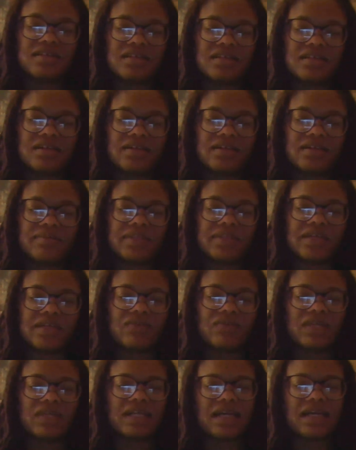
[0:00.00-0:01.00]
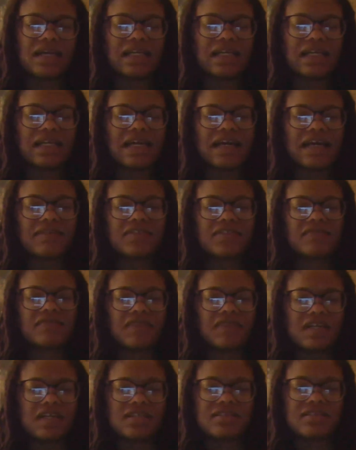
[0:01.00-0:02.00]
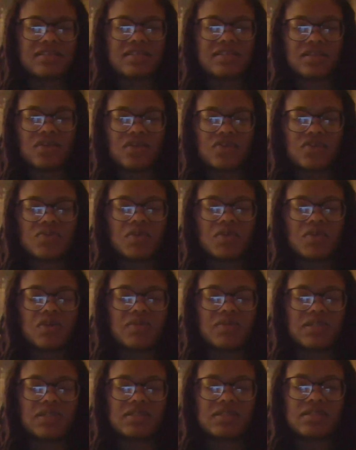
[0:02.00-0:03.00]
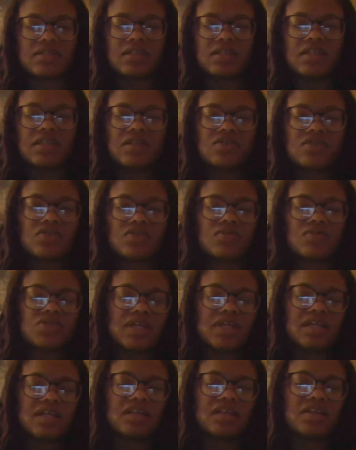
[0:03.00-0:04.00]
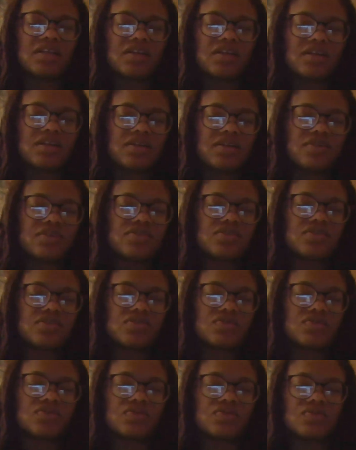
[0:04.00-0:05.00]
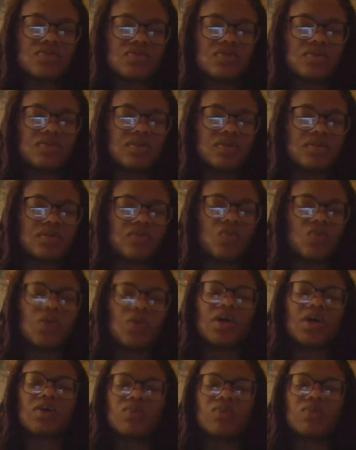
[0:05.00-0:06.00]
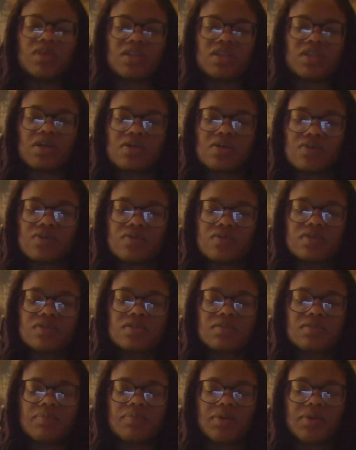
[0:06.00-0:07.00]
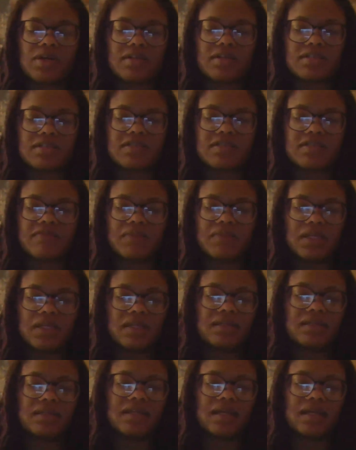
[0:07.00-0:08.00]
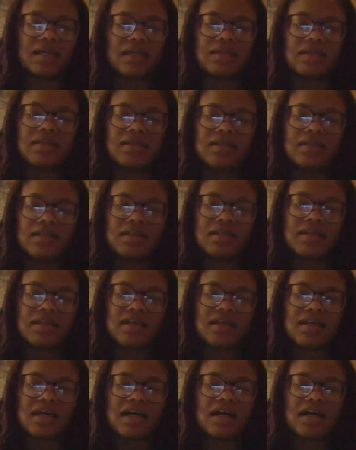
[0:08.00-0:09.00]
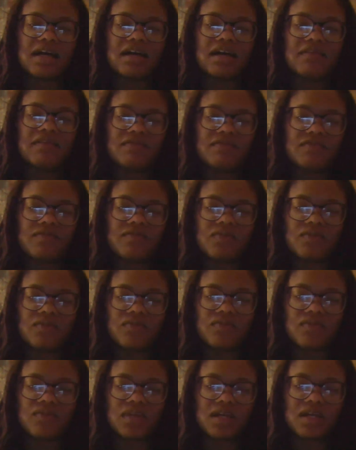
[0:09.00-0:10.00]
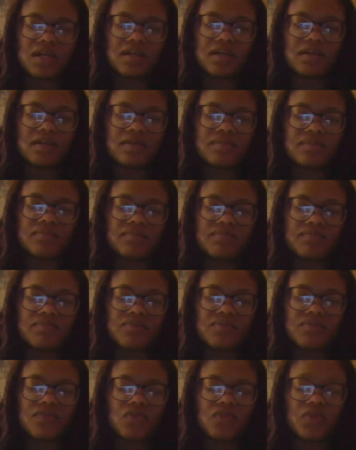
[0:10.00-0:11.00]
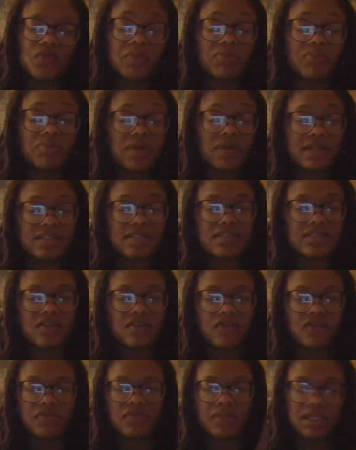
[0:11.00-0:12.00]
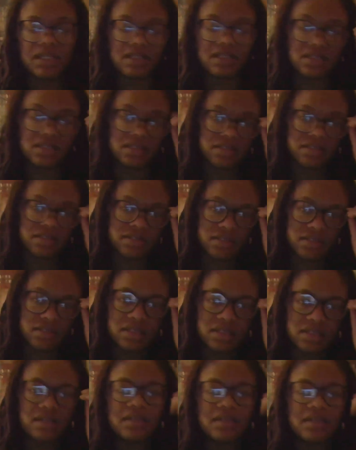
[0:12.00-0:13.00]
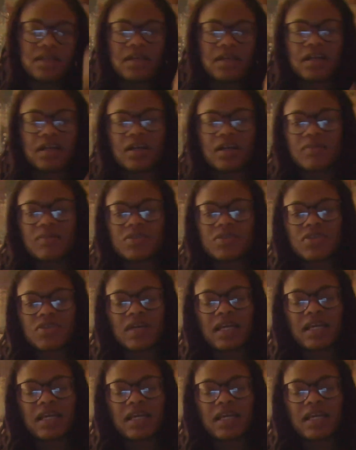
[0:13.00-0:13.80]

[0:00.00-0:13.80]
um, that we kind of have to face in those moments. So I'm trying to learn to work with those parts of me that I've uh, repressed over many years. Um, so I